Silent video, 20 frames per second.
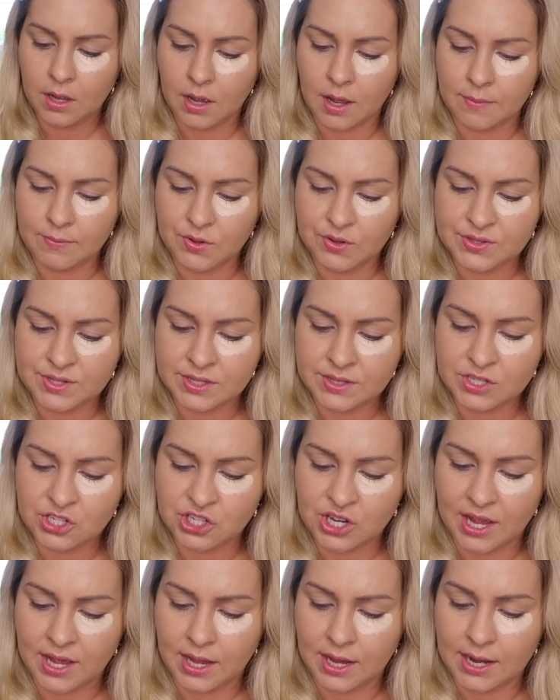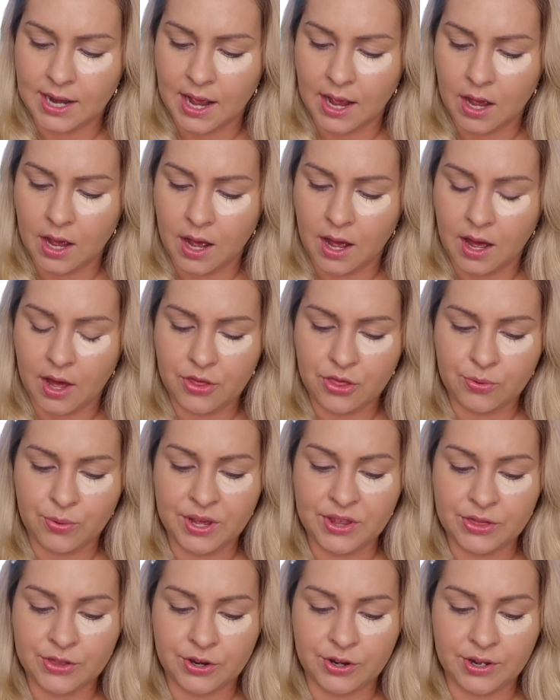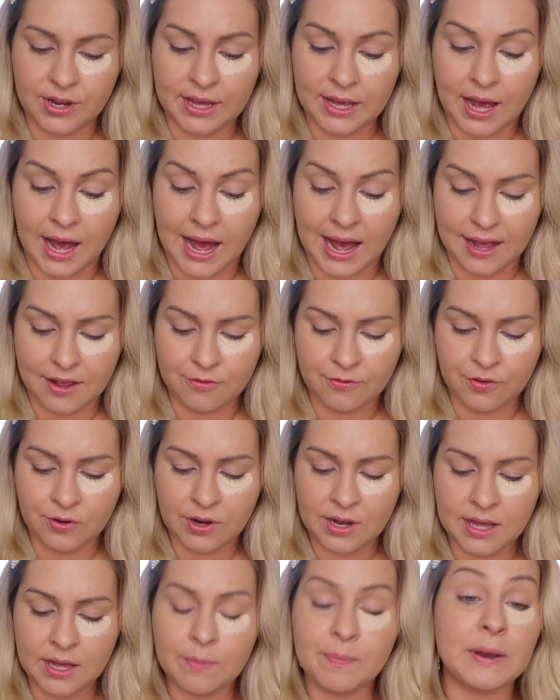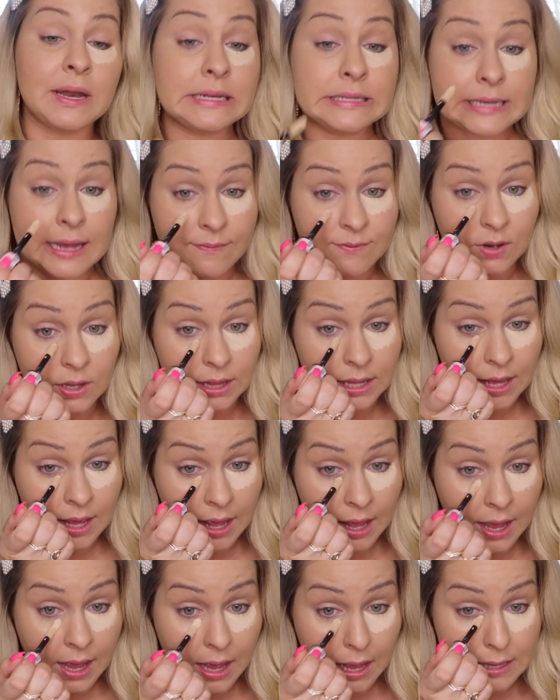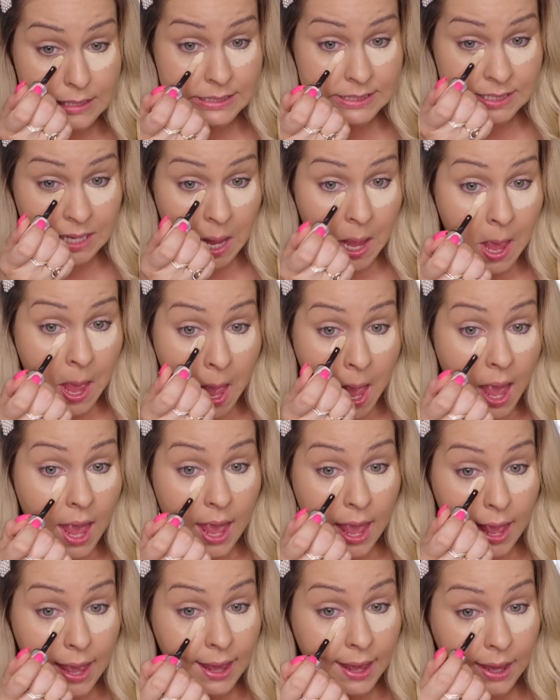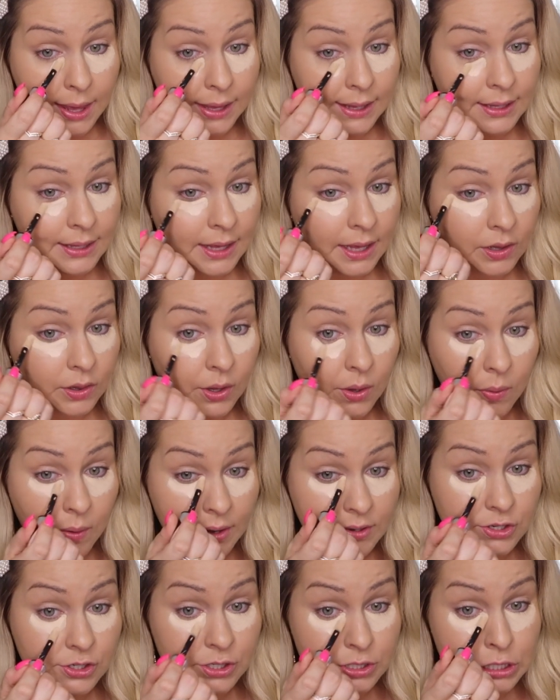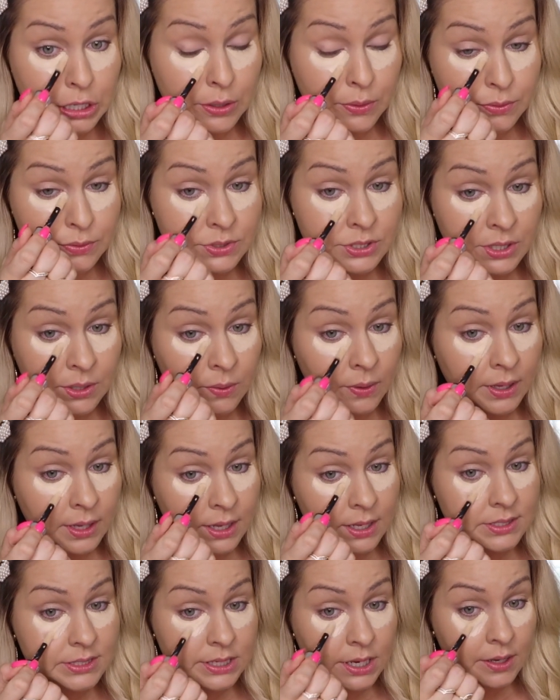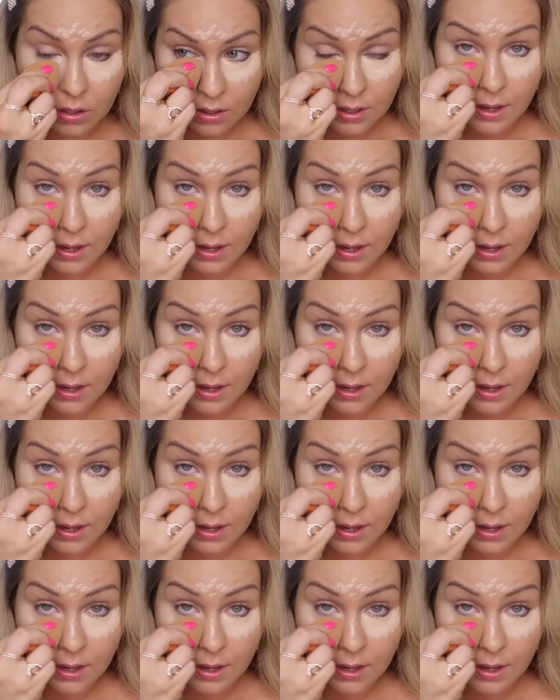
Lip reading: I'm using the shade 330 Ivory, but it definitely has a yellow undertone to it.